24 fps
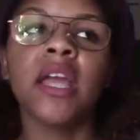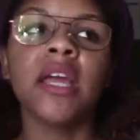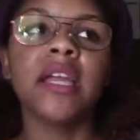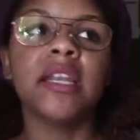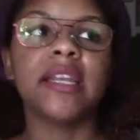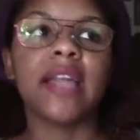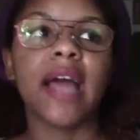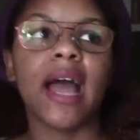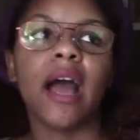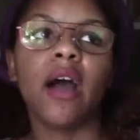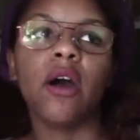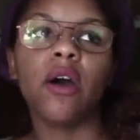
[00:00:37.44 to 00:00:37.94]

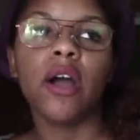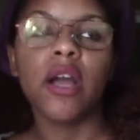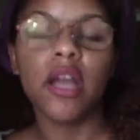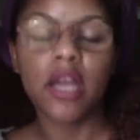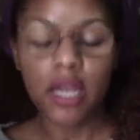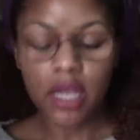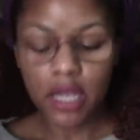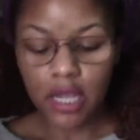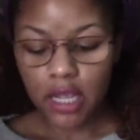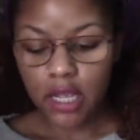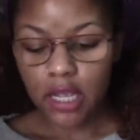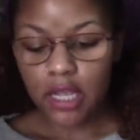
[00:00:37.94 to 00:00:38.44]
Now,
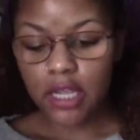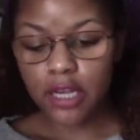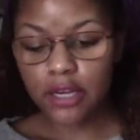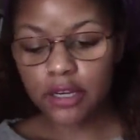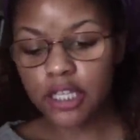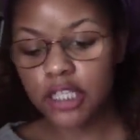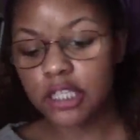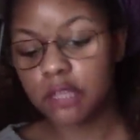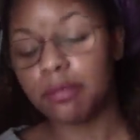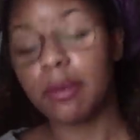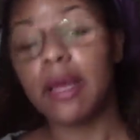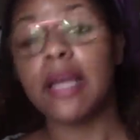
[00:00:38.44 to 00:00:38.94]

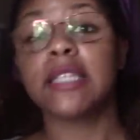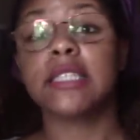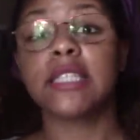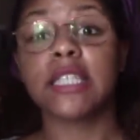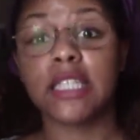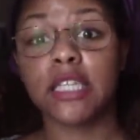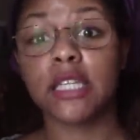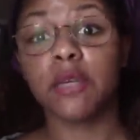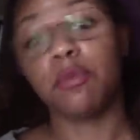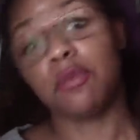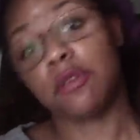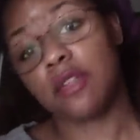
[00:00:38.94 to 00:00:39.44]
here's
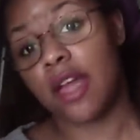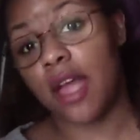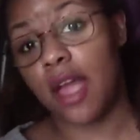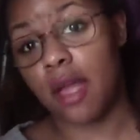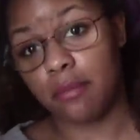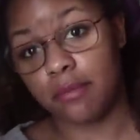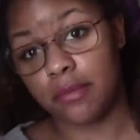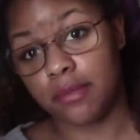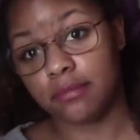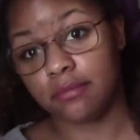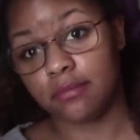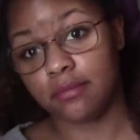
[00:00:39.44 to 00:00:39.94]
basically what
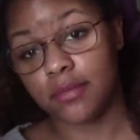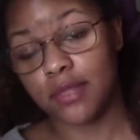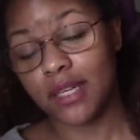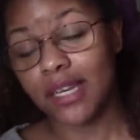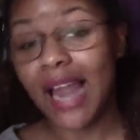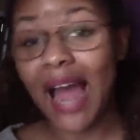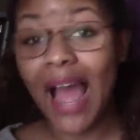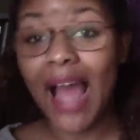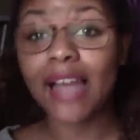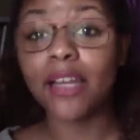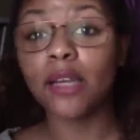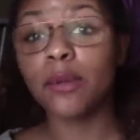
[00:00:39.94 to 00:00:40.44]
happened.
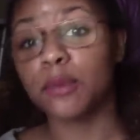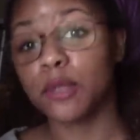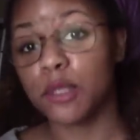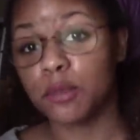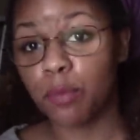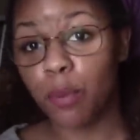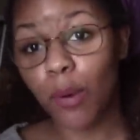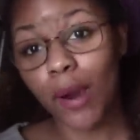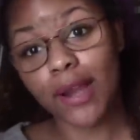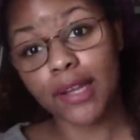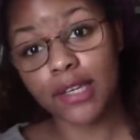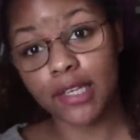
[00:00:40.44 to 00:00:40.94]
Lila was
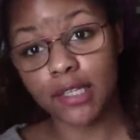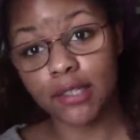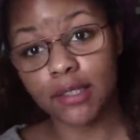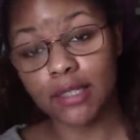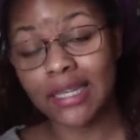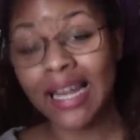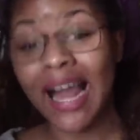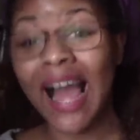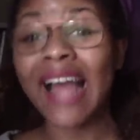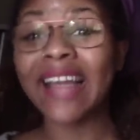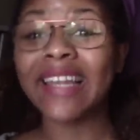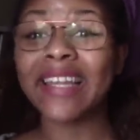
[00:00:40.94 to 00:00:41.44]
pregnant.
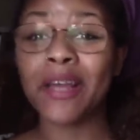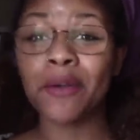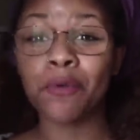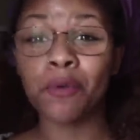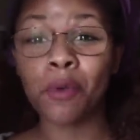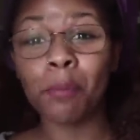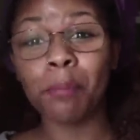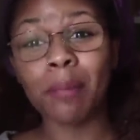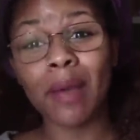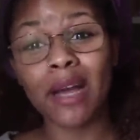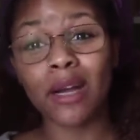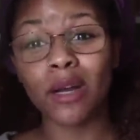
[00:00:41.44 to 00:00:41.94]
Lila and
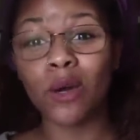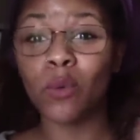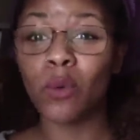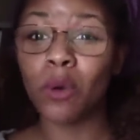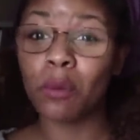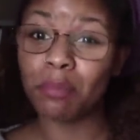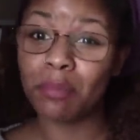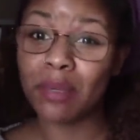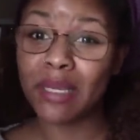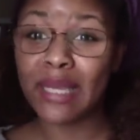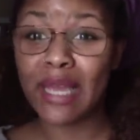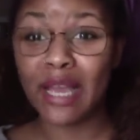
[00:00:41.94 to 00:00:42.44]
Rebecca were
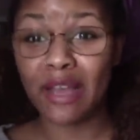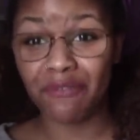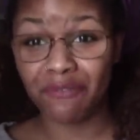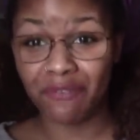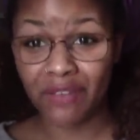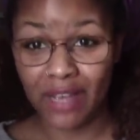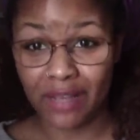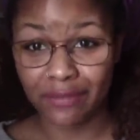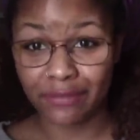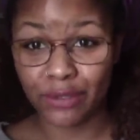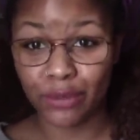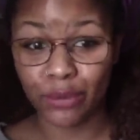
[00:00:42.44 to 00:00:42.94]

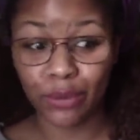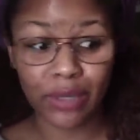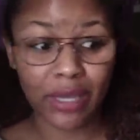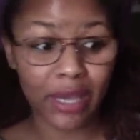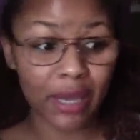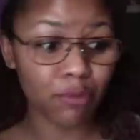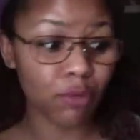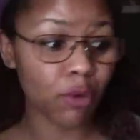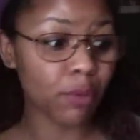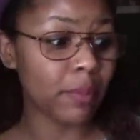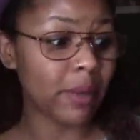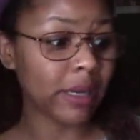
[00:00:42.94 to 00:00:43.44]
BFFs,
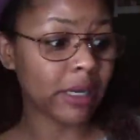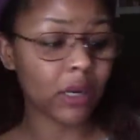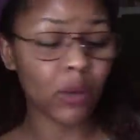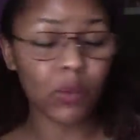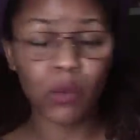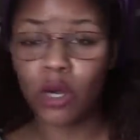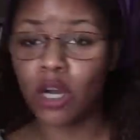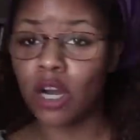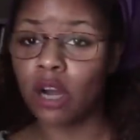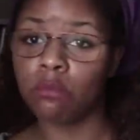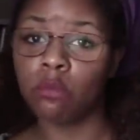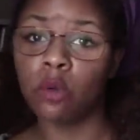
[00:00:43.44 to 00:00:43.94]
okay? Rebecca
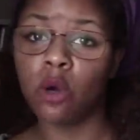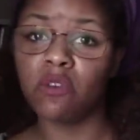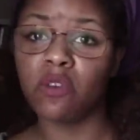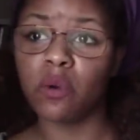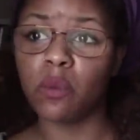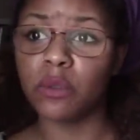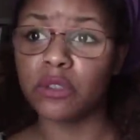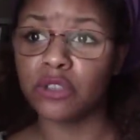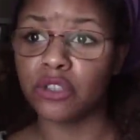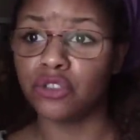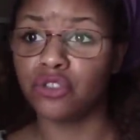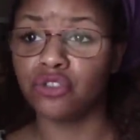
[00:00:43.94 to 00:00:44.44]
would come over
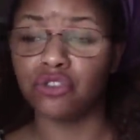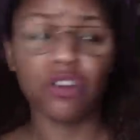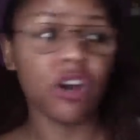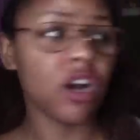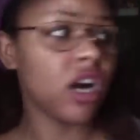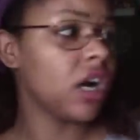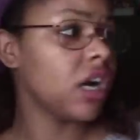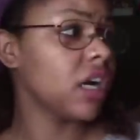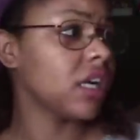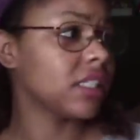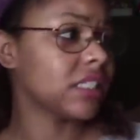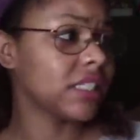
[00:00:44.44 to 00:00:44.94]
with the
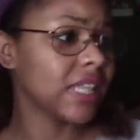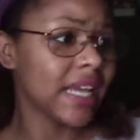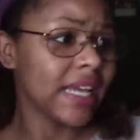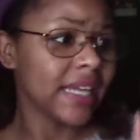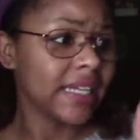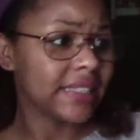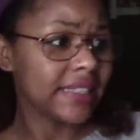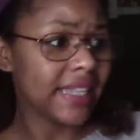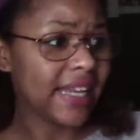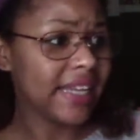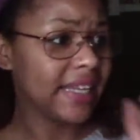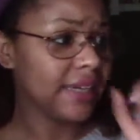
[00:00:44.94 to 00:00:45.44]
drugs.
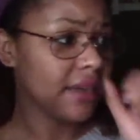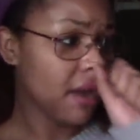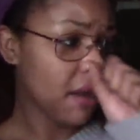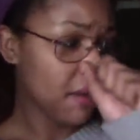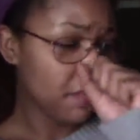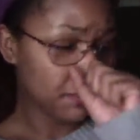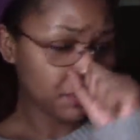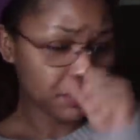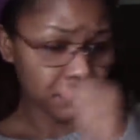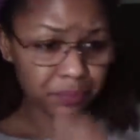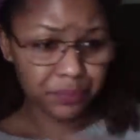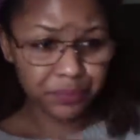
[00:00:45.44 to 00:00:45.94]
They
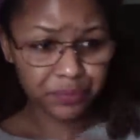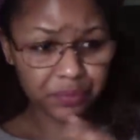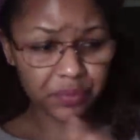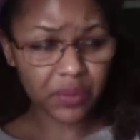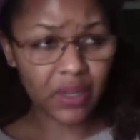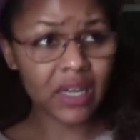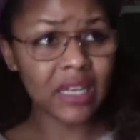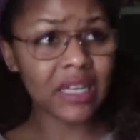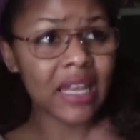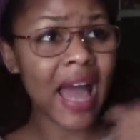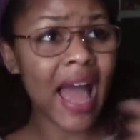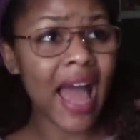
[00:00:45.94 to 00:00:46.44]

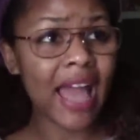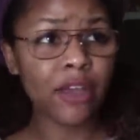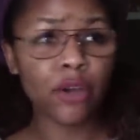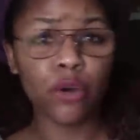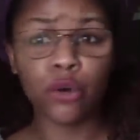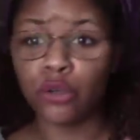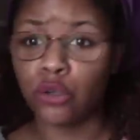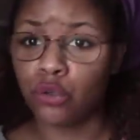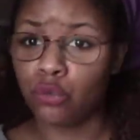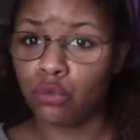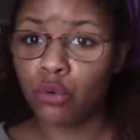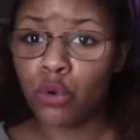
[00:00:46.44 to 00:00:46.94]
lie
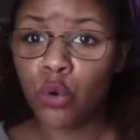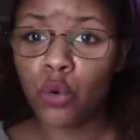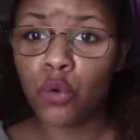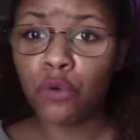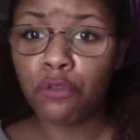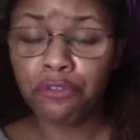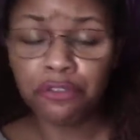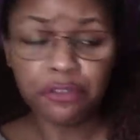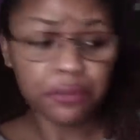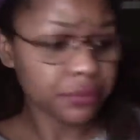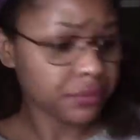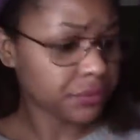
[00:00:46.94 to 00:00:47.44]
on a
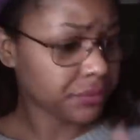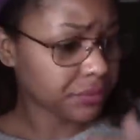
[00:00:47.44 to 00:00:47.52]
roof,